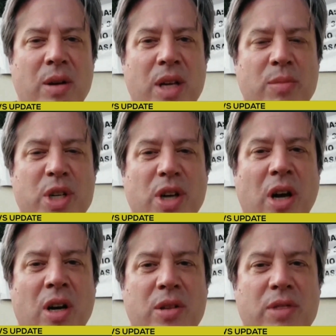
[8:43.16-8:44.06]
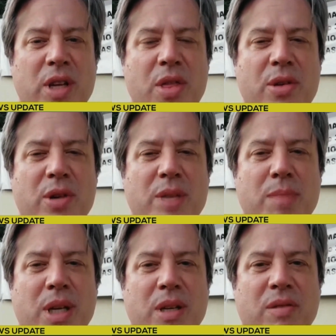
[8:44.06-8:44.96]
in which 130
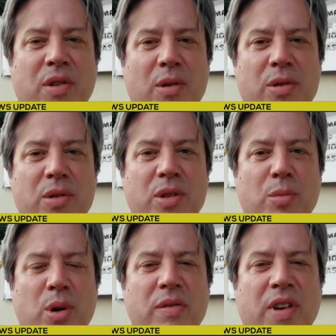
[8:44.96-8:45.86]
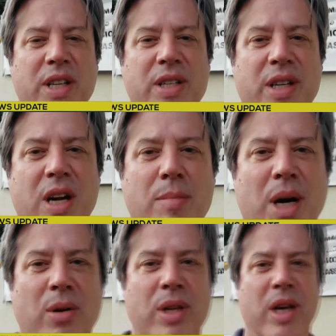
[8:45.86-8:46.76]
million voters were invited to come
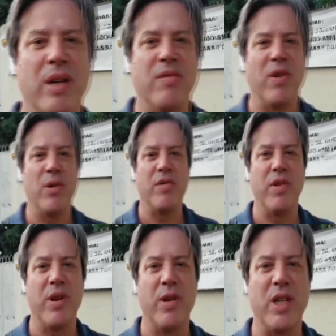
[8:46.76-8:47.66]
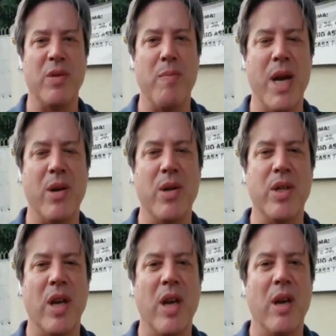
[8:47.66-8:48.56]
out and vote for their next
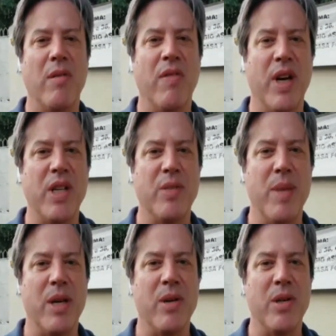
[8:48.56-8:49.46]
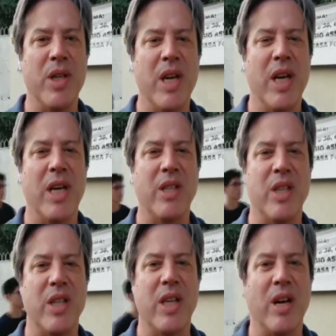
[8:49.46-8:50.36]
mayors, vice mayors, and
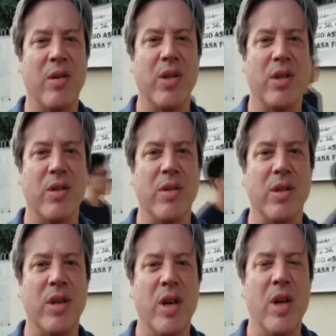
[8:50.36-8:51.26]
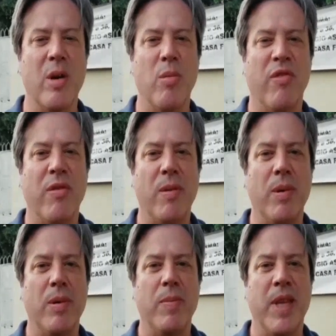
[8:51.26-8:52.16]
city councilors.
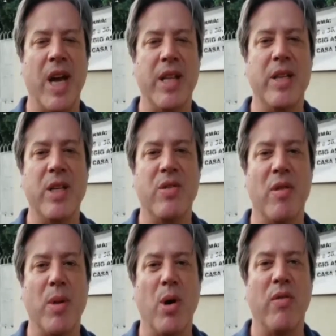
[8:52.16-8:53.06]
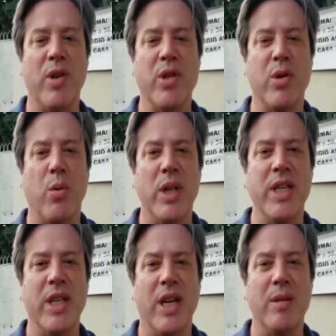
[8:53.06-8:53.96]
Candidates from over
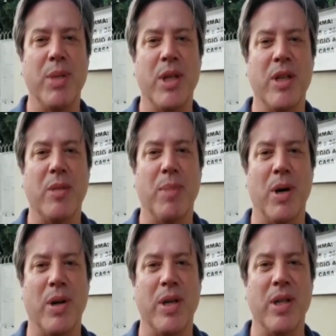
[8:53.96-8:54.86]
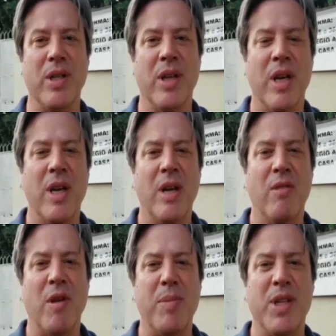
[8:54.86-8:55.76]
29 political parties,
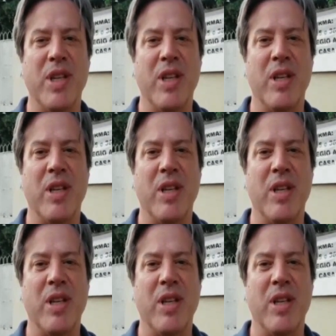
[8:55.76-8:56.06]
representing